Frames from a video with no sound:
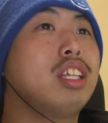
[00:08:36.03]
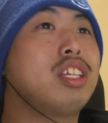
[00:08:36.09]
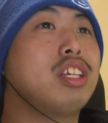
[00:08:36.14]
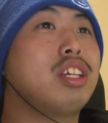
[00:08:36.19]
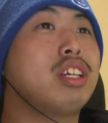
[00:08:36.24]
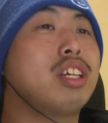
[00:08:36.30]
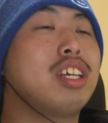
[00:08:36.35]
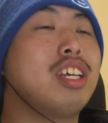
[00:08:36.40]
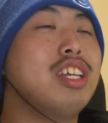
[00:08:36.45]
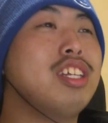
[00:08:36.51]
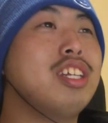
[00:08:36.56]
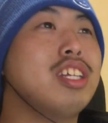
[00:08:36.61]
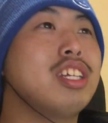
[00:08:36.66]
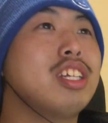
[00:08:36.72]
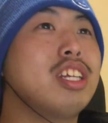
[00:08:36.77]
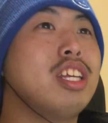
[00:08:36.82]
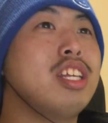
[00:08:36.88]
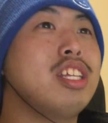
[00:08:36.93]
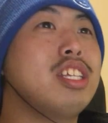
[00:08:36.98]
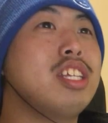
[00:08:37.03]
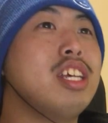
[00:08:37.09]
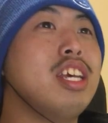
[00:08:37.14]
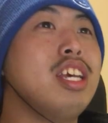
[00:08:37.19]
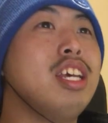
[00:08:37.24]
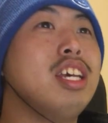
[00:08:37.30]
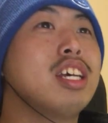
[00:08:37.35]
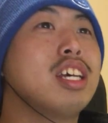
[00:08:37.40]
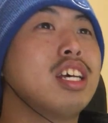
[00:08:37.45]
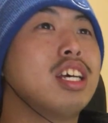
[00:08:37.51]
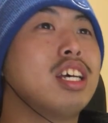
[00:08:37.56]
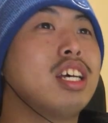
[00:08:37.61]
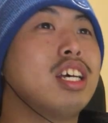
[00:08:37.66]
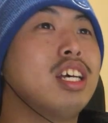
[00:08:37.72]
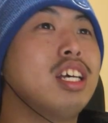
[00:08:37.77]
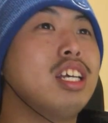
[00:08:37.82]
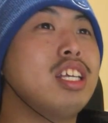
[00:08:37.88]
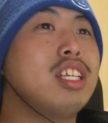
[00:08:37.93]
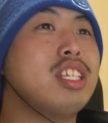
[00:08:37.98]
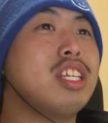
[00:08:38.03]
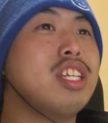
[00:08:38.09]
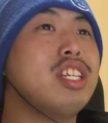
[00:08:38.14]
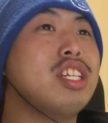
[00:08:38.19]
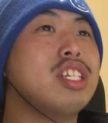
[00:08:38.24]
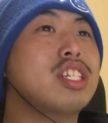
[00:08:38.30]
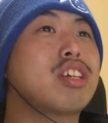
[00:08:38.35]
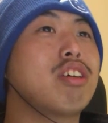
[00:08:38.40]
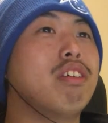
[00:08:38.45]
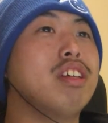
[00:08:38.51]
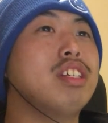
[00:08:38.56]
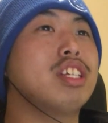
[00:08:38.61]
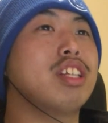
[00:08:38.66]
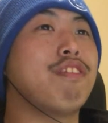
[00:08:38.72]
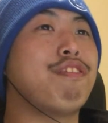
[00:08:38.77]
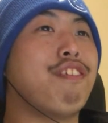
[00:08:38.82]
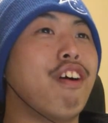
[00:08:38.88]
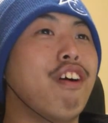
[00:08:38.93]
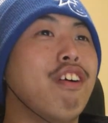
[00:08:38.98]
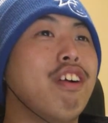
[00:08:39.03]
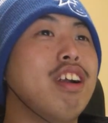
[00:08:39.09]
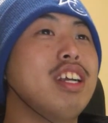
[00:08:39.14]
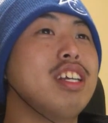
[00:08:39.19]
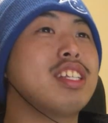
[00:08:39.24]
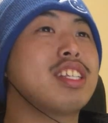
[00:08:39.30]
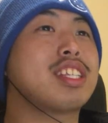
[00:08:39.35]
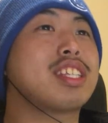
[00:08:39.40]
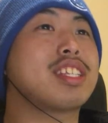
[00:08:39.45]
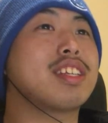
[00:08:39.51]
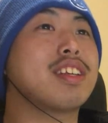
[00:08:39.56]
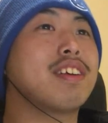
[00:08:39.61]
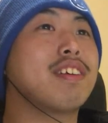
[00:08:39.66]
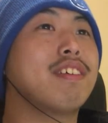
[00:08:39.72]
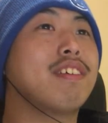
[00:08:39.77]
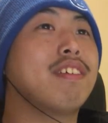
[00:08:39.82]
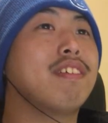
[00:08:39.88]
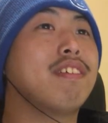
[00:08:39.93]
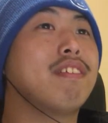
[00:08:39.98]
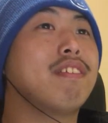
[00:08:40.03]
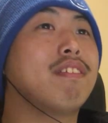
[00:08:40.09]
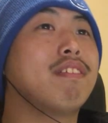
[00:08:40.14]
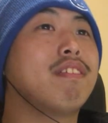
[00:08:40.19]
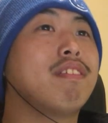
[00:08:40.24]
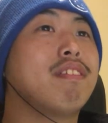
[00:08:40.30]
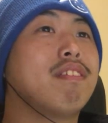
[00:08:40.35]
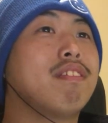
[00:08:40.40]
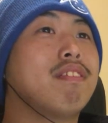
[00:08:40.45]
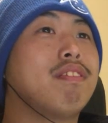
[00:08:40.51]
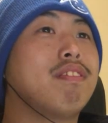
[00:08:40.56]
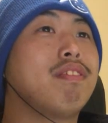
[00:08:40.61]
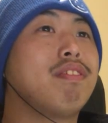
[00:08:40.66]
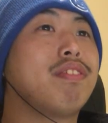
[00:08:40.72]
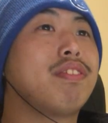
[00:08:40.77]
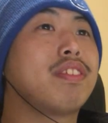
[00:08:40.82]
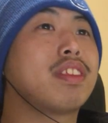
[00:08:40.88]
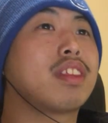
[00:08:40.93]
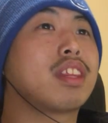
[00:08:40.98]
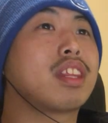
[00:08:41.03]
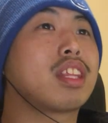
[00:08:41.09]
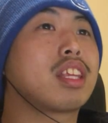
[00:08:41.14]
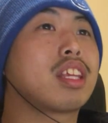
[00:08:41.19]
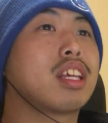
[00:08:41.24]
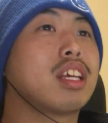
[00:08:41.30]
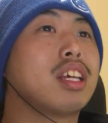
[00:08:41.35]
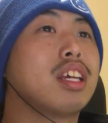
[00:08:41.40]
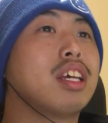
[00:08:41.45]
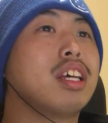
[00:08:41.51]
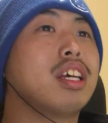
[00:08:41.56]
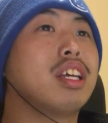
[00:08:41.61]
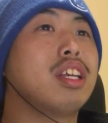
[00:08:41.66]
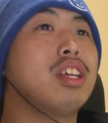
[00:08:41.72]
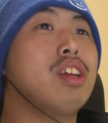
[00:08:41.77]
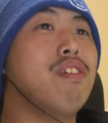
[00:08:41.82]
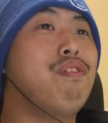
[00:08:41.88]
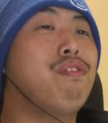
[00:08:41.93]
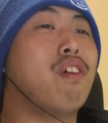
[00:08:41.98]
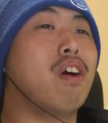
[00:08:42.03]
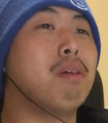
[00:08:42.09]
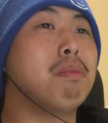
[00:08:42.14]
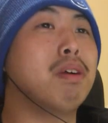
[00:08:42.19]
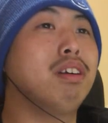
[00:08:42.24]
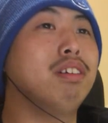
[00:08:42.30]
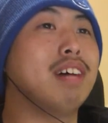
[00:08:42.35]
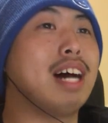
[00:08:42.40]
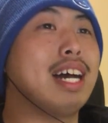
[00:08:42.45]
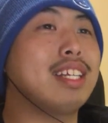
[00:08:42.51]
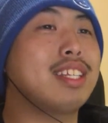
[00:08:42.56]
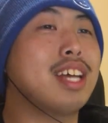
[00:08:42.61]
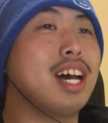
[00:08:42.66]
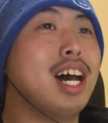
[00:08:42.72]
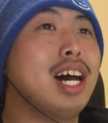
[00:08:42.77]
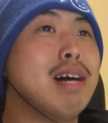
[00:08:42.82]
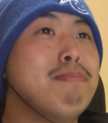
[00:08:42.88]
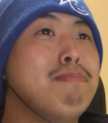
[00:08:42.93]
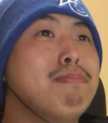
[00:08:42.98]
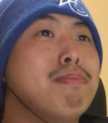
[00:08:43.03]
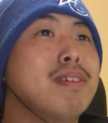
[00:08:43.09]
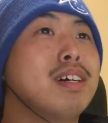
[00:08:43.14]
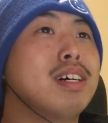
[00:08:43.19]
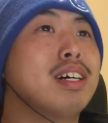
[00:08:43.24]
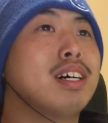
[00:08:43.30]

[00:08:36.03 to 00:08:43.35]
Do, he's is he? Is he just going to the forest? Is that my laptop? Your former laptop?